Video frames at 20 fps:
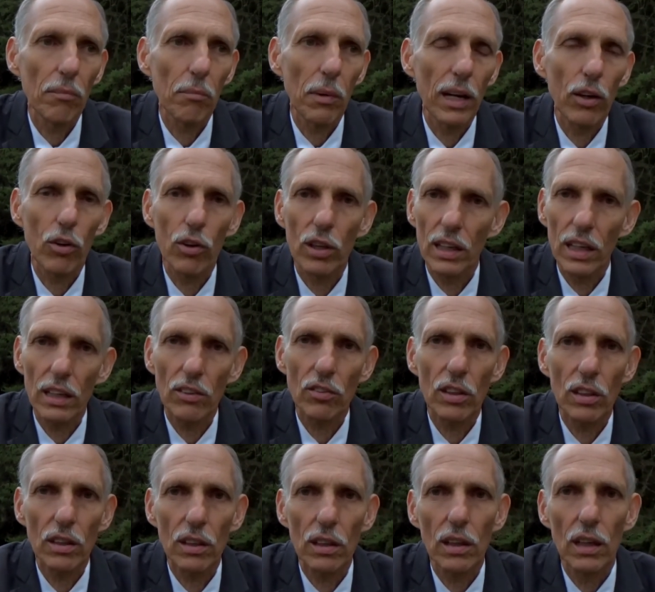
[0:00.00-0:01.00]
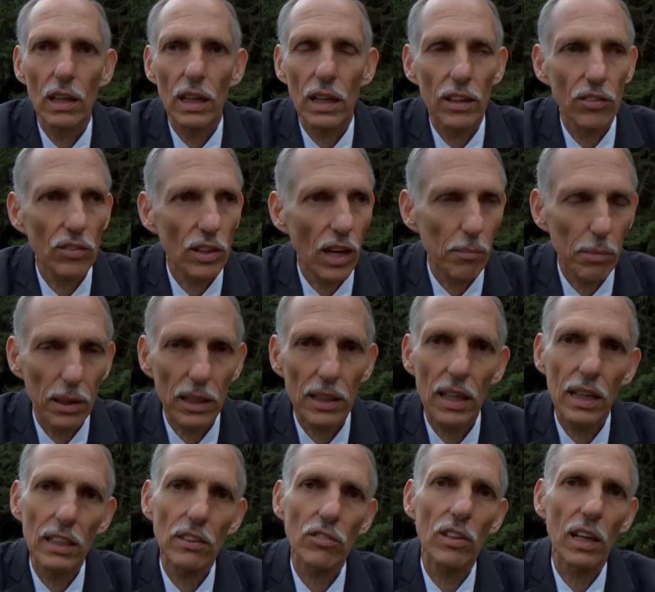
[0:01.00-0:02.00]
my ordination has not been
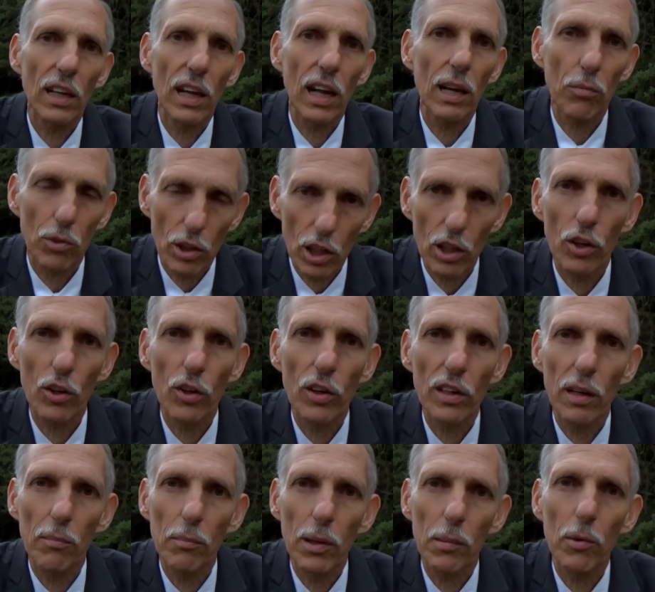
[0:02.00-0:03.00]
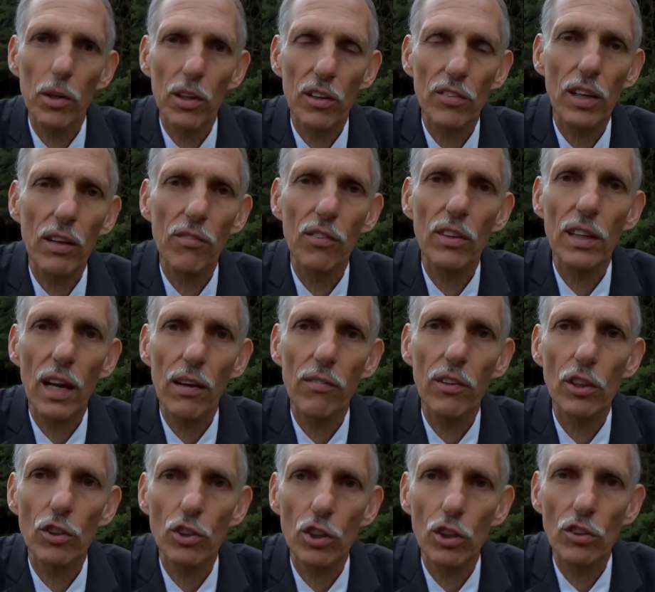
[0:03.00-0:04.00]
touched, and I am still an ordained member of the Seventh-day
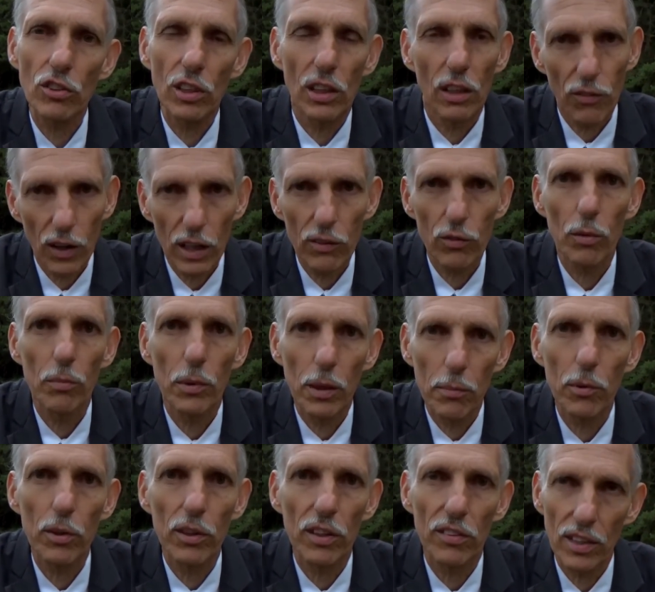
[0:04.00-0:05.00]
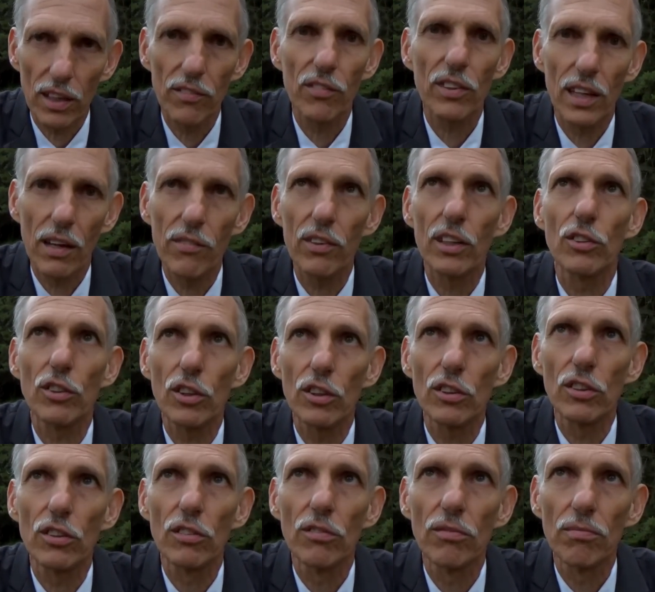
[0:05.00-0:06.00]
Adventist Church and a faithful member of the Seventh-day Adventist
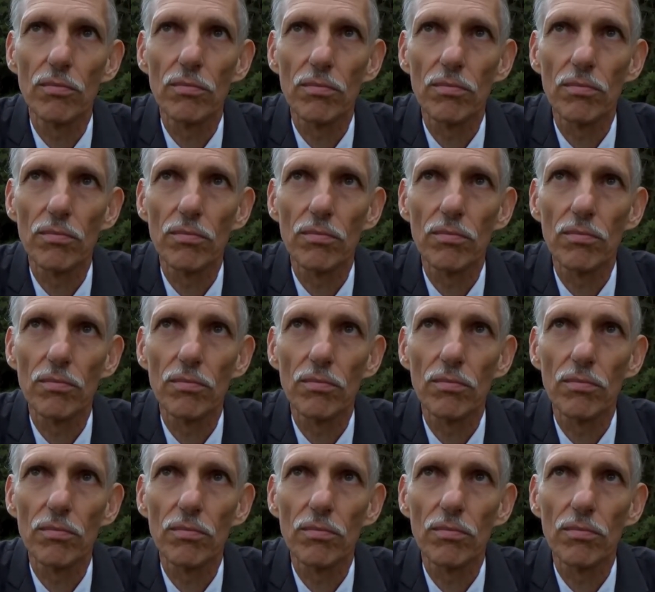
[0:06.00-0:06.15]
Church.